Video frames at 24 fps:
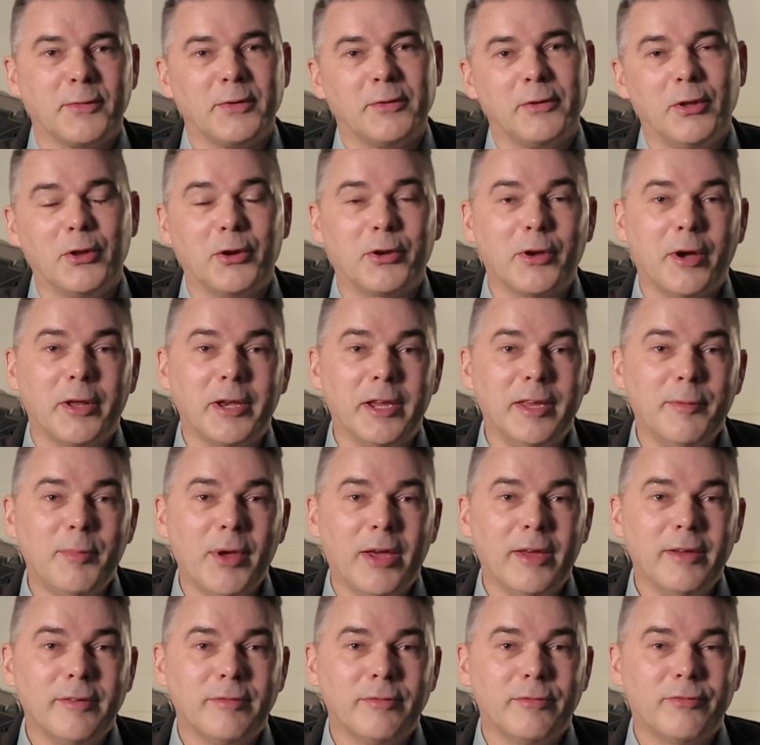Look on
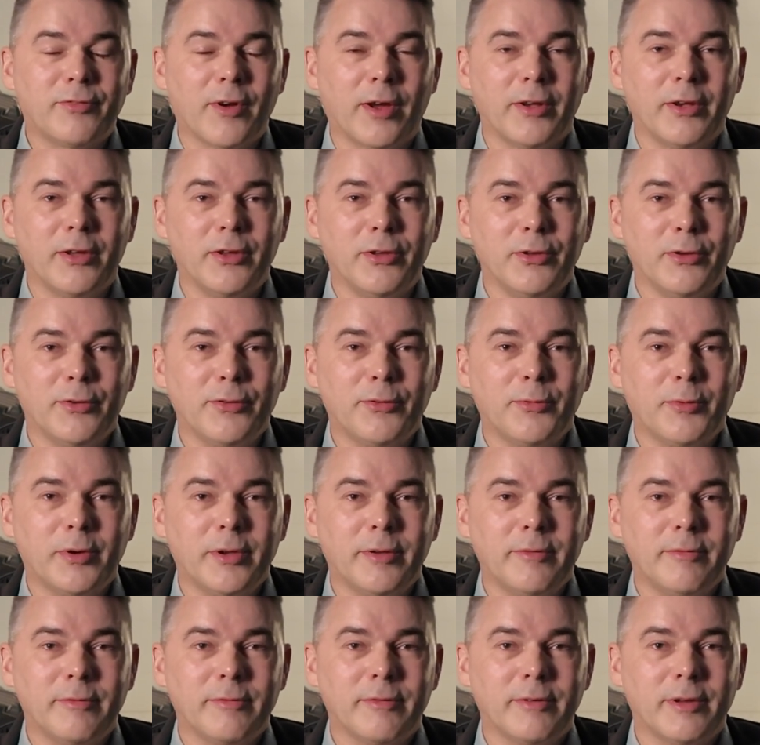eBay, find a used
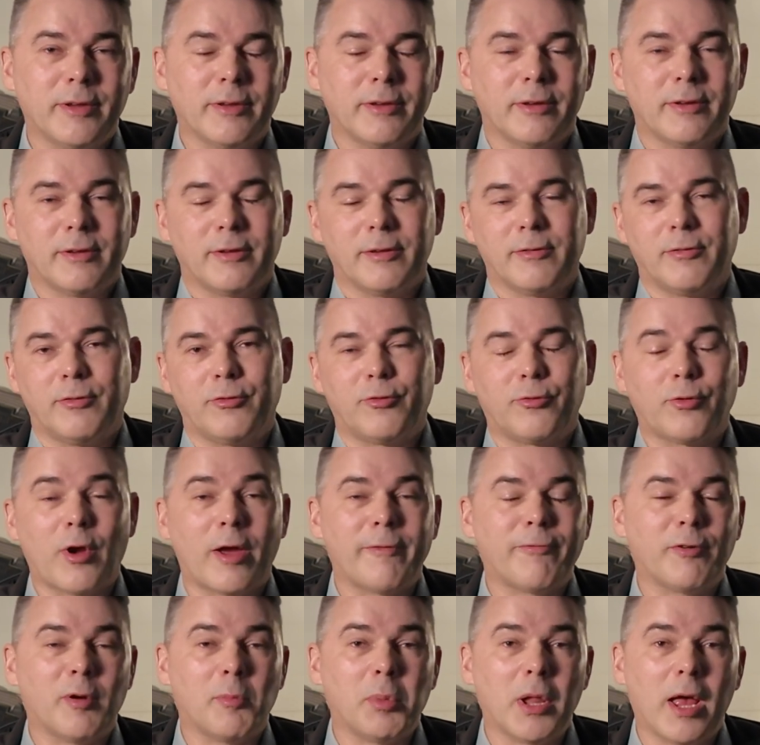one, try
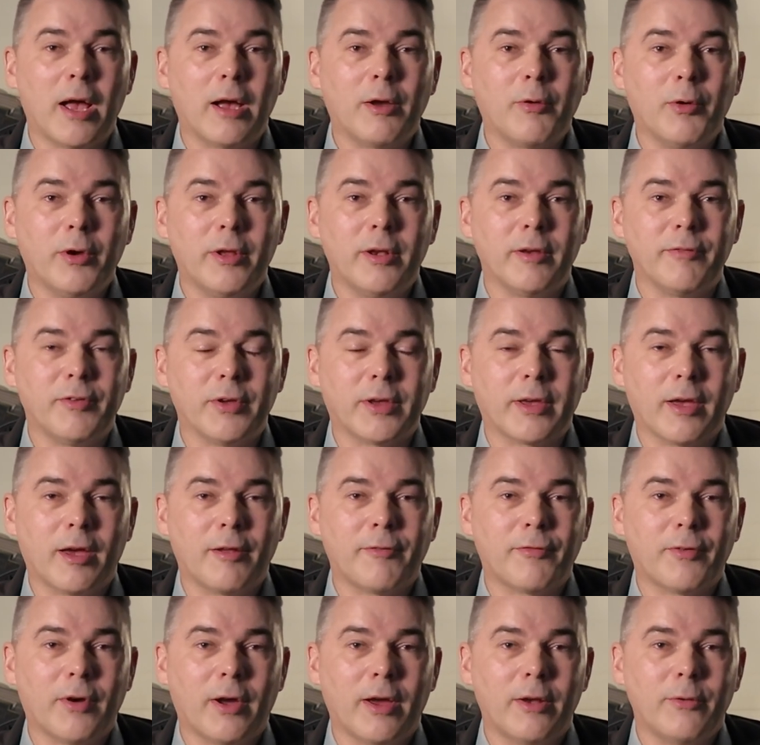for a black one. If you can't
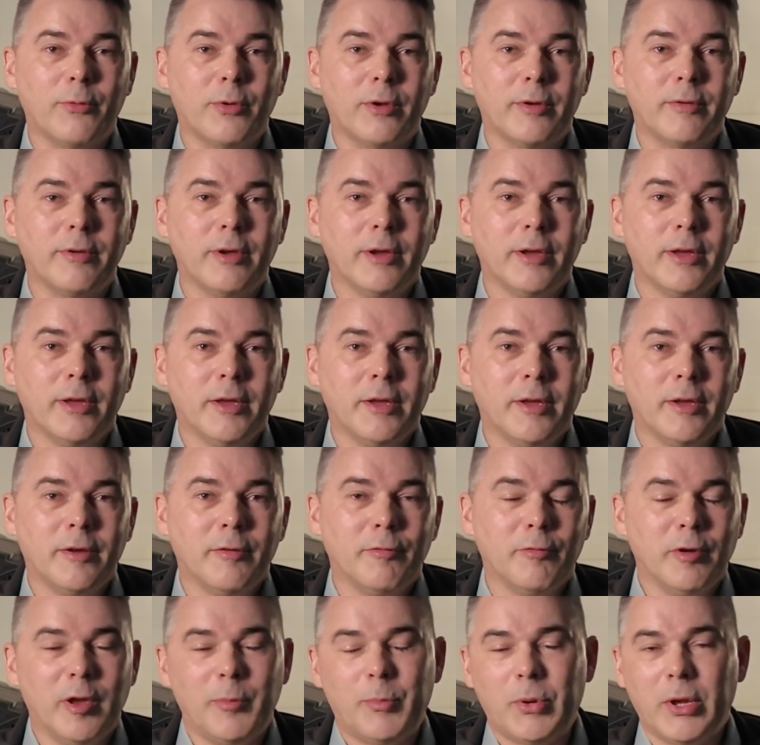find one,
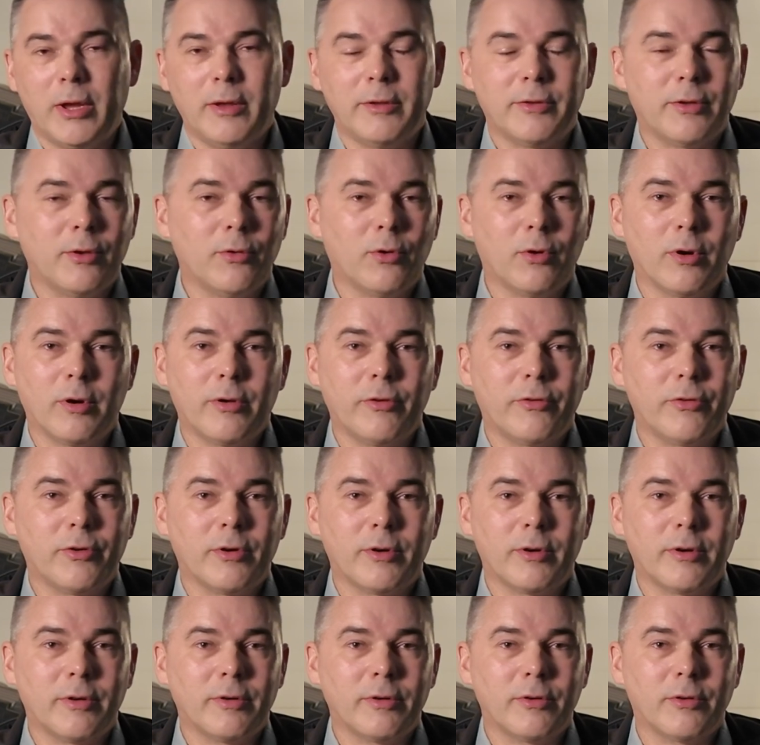repaint an orange
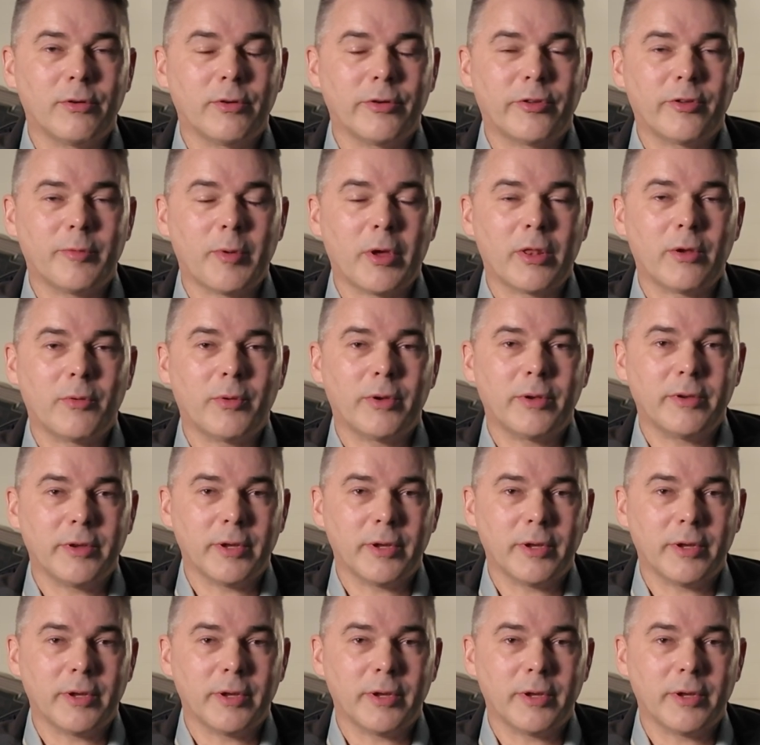or some other one,